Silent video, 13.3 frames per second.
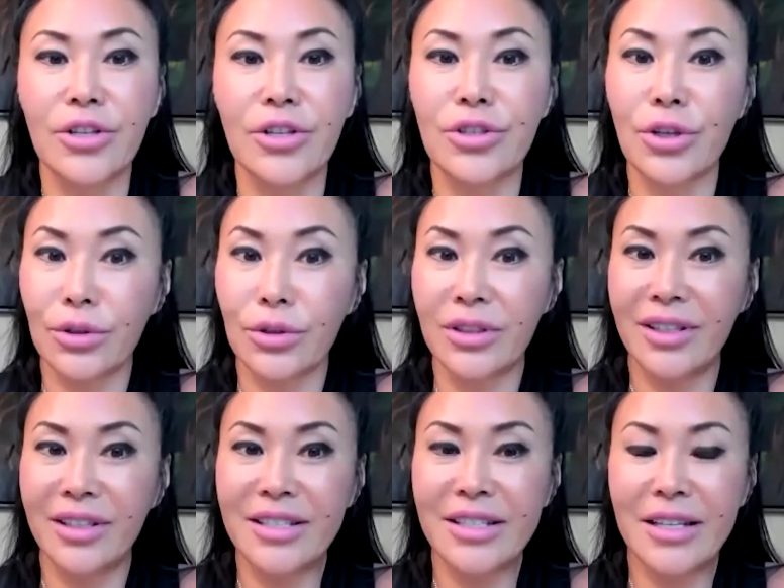So
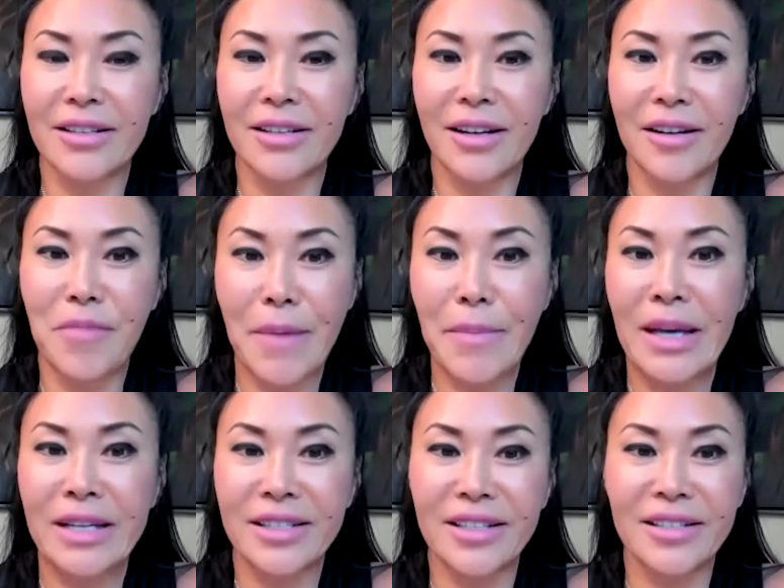these
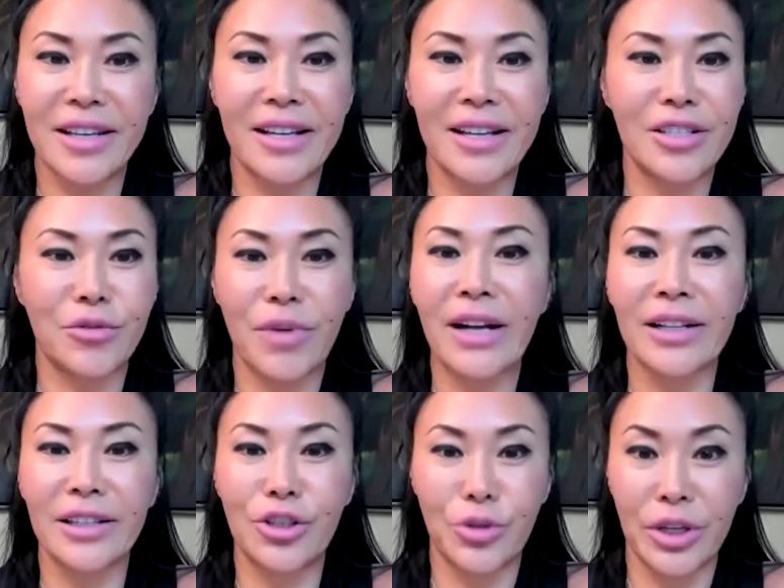MSCs can
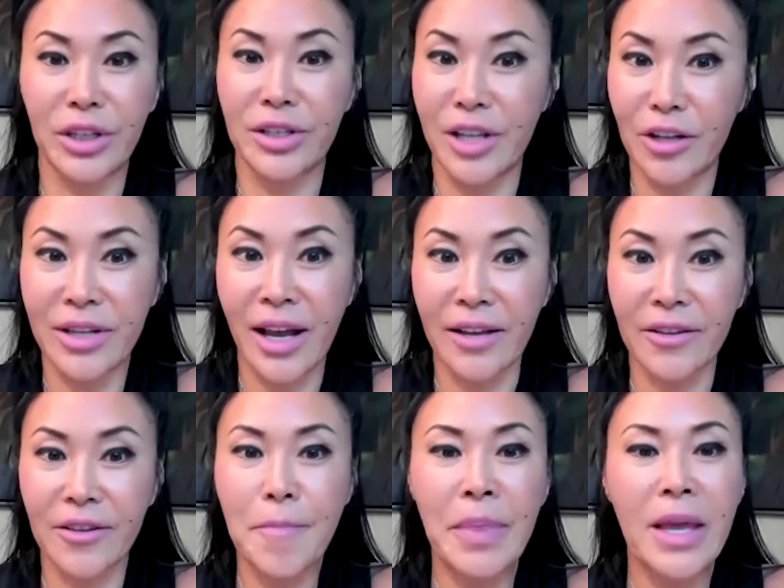directly trigger cell
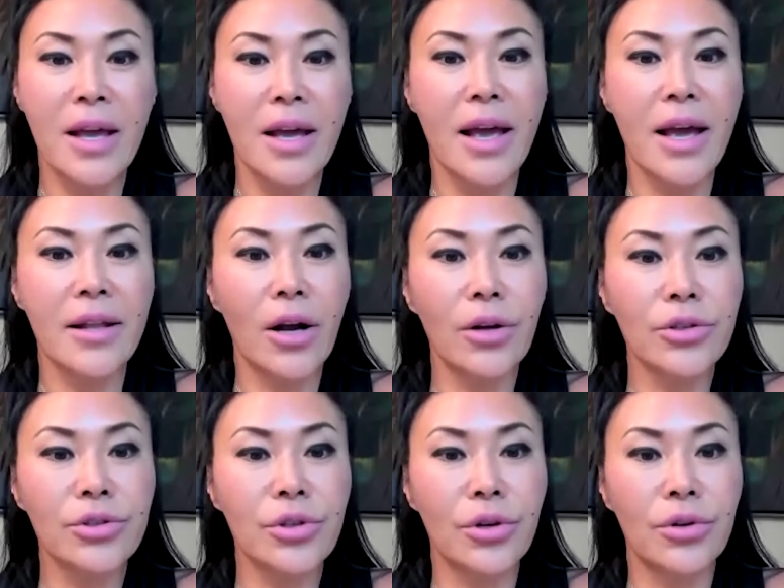death. And
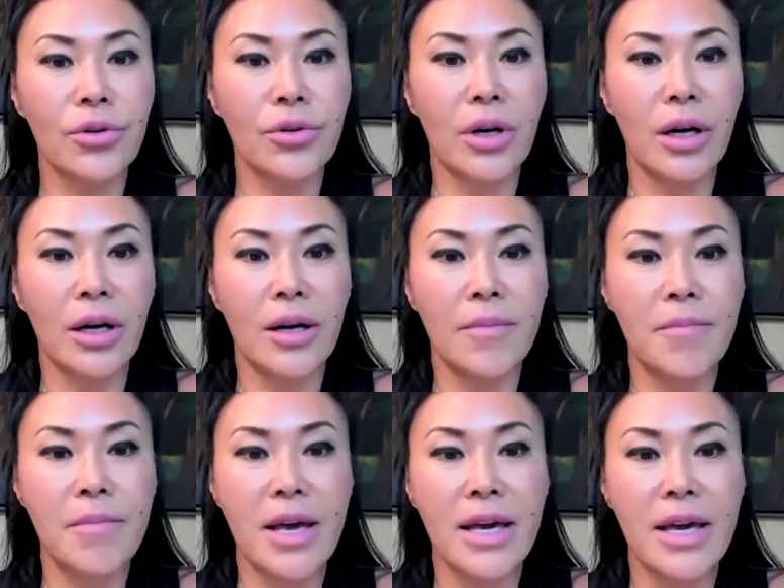also
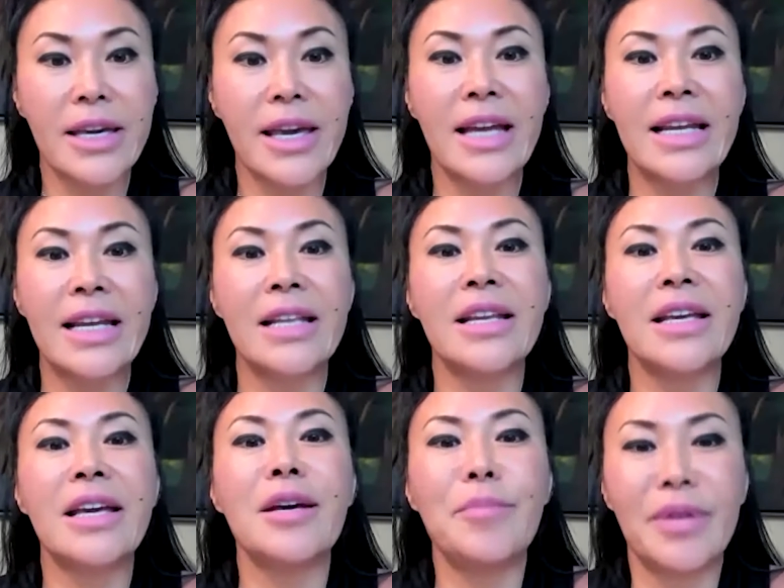it can
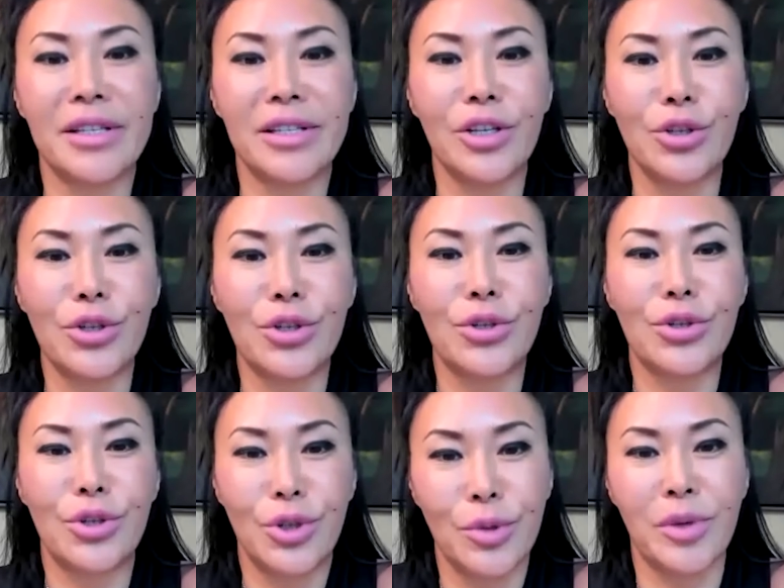inhibit
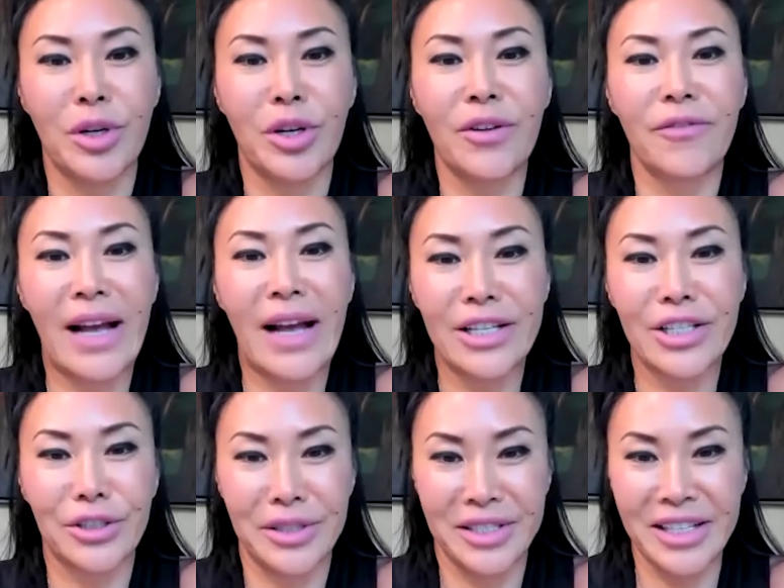tumor
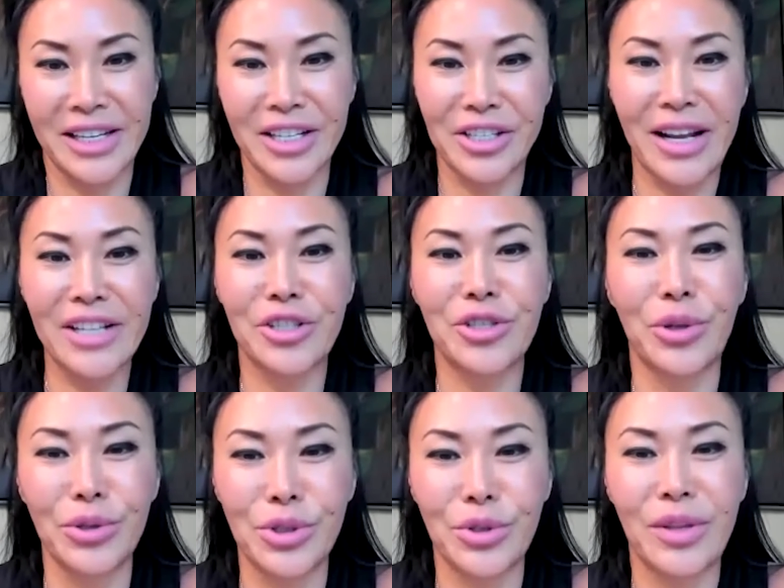vascularization. I just
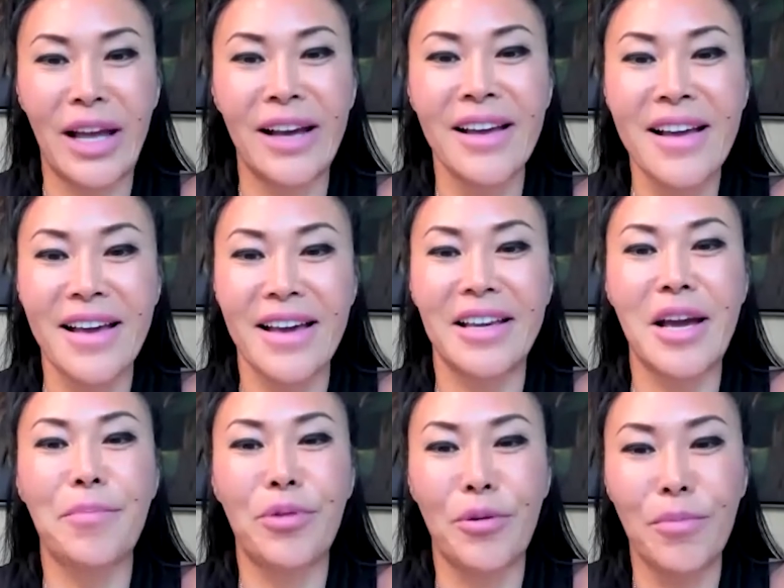told you that it
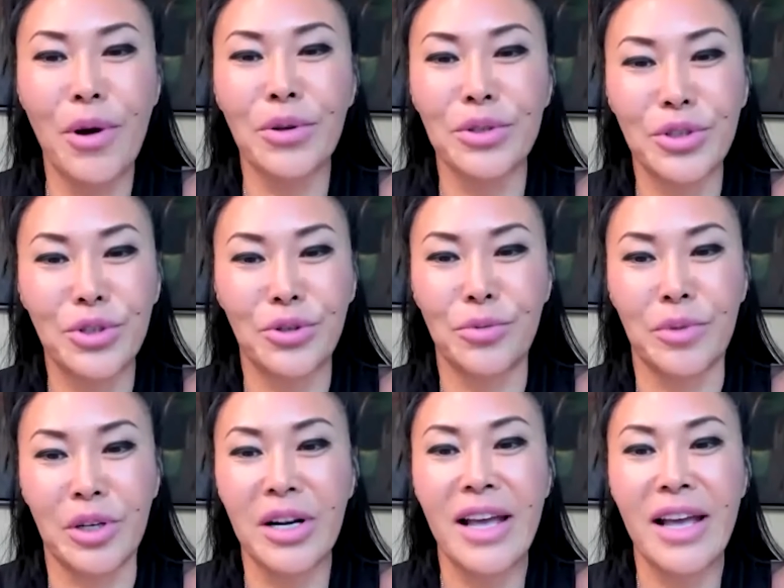can promote
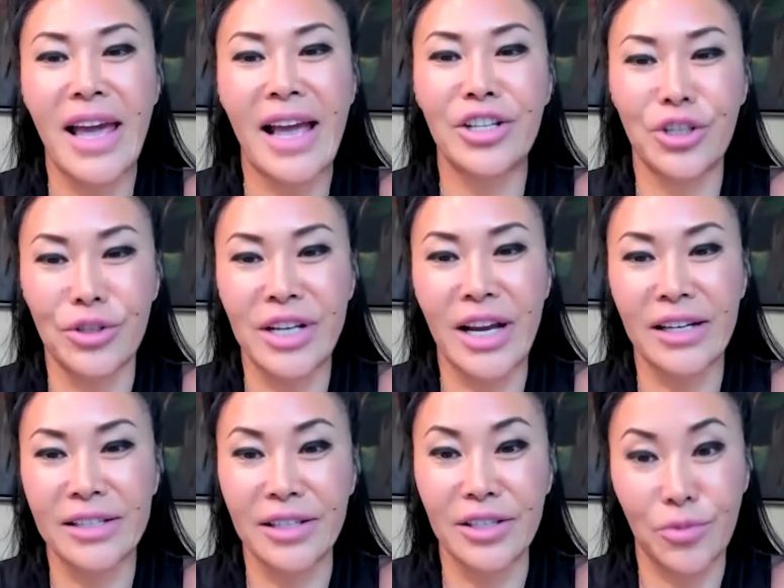tumor
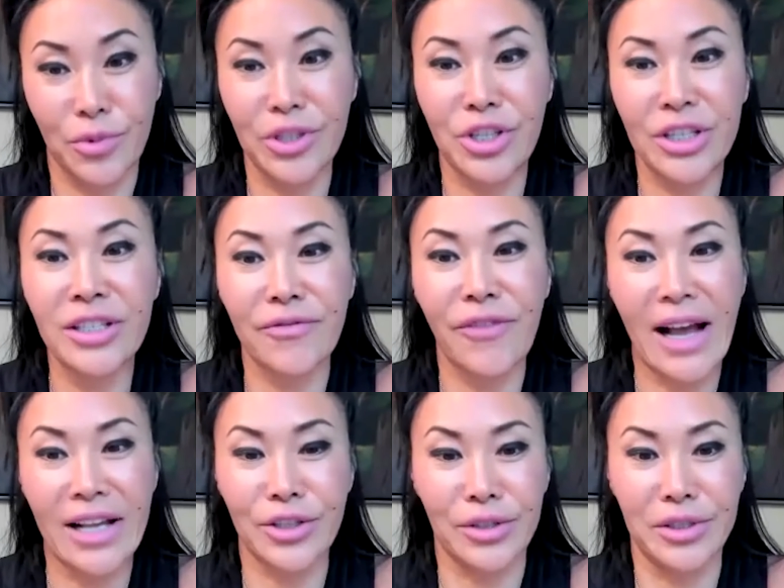angiogenesis, which is
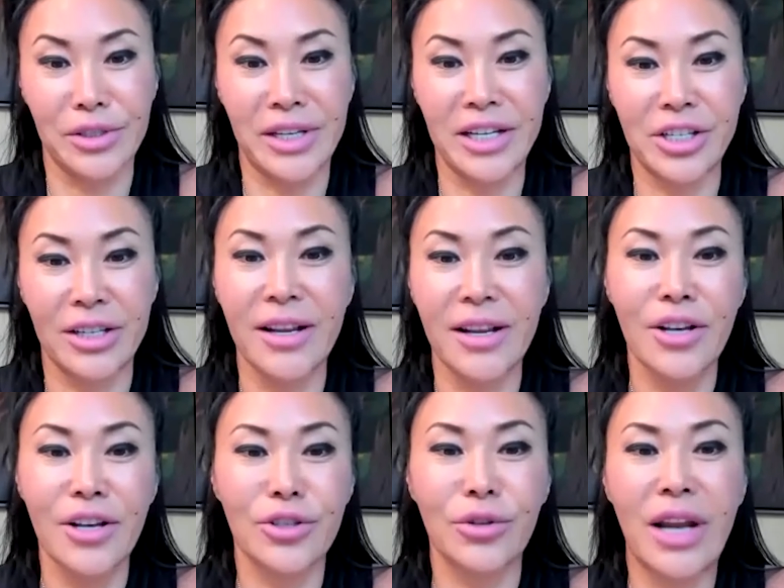vascularization.
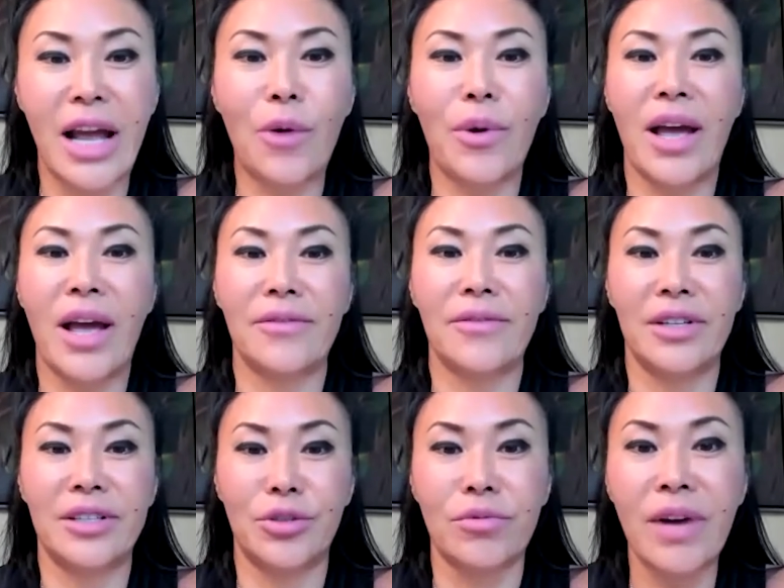So now we have
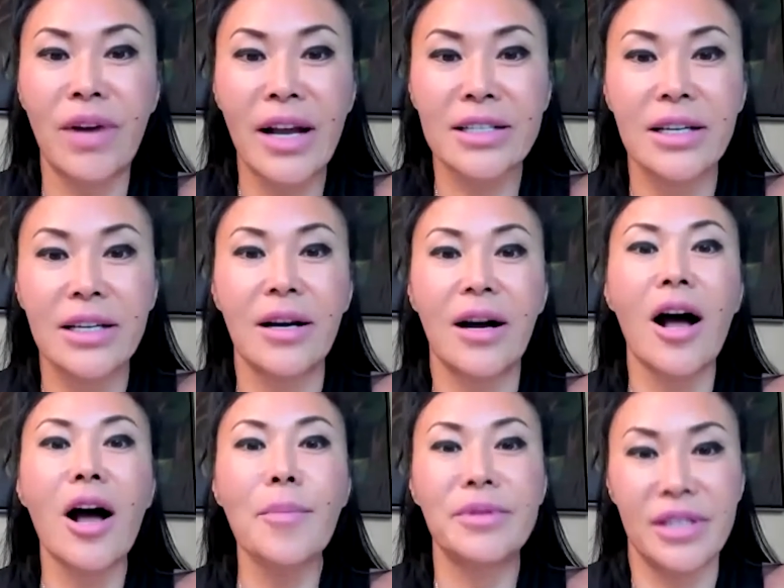a direct
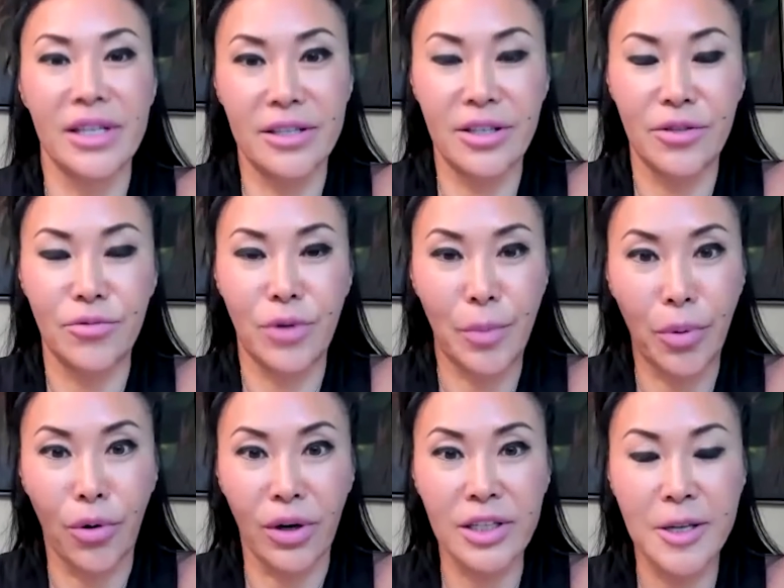opposite
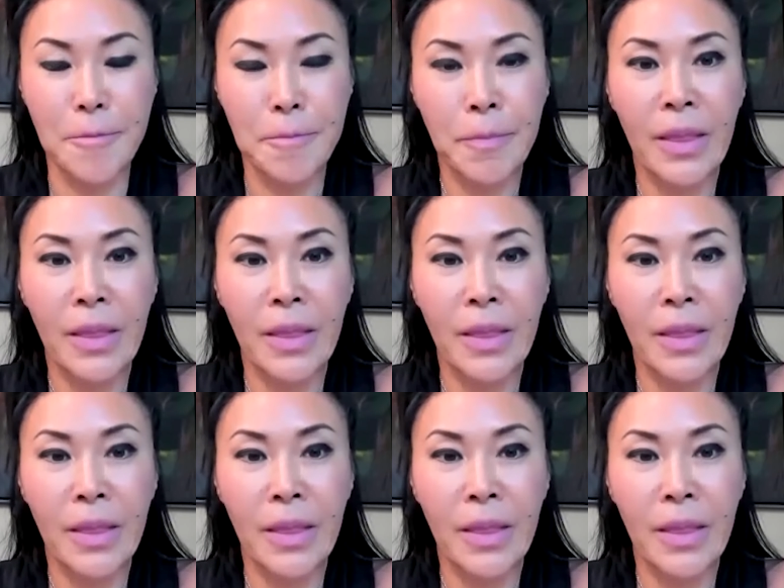report.